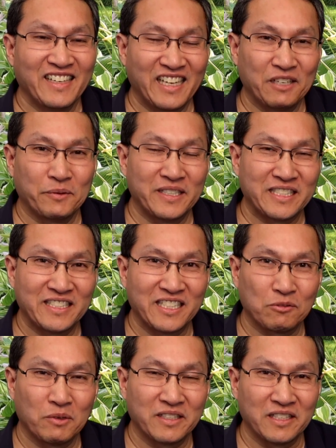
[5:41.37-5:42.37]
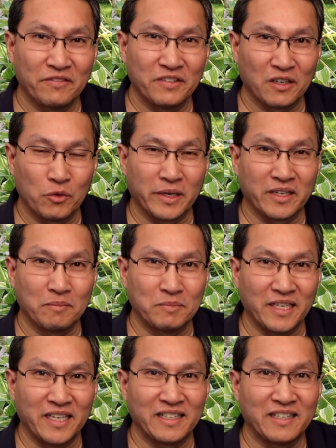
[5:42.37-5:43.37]
Anyways, I just wanted to give you a quick
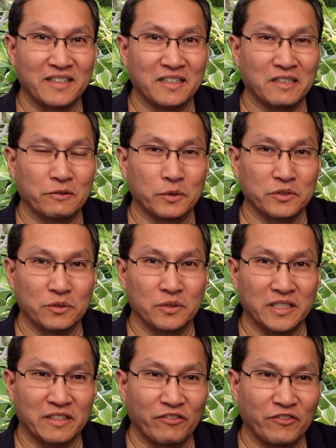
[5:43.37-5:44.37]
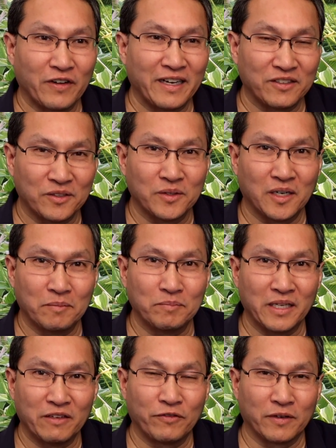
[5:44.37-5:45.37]
update. Uh, we'll do the final
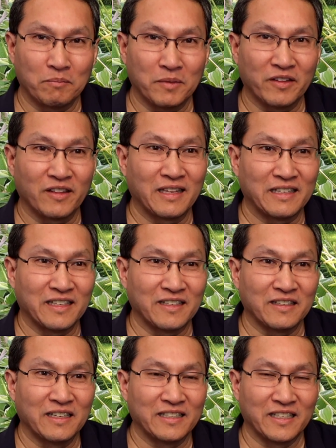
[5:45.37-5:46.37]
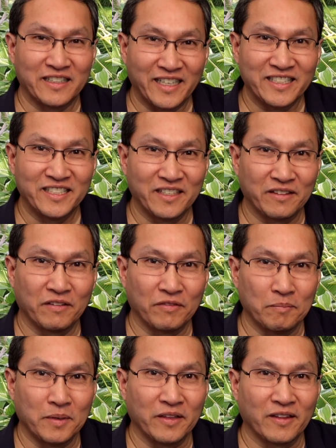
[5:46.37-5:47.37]
update for the month on the on the 19th of
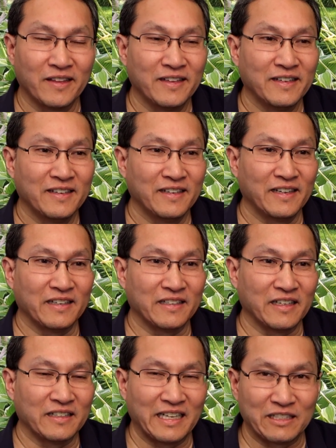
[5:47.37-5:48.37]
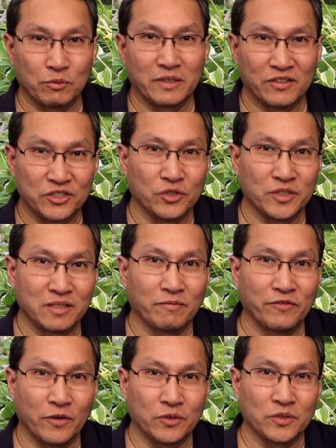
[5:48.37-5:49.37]
the month, and then that's when I'll show you some
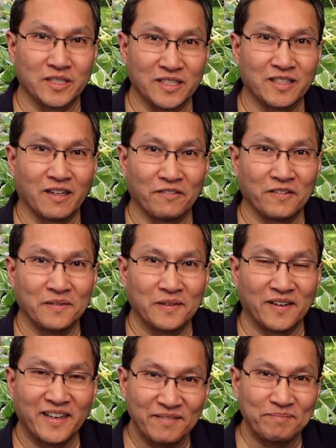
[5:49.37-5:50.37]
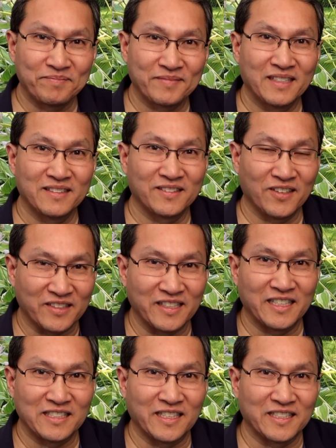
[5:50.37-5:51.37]
photos and stuff. All right. Talk to
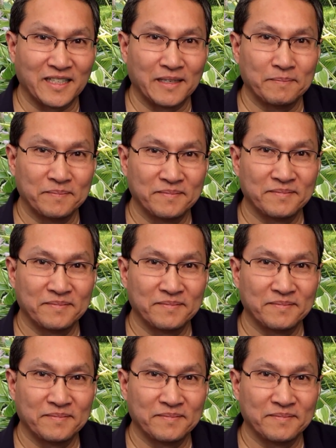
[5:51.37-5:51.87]
you guys next time.